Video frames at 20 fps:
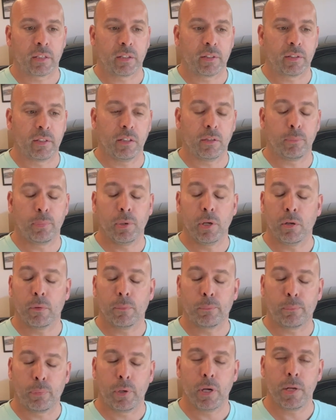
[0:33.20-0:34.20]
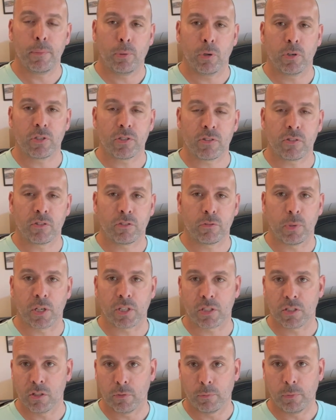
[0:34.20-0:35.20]
did the pre-purchase
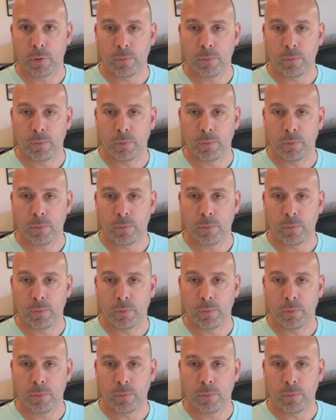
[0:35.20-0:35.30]
inspection, the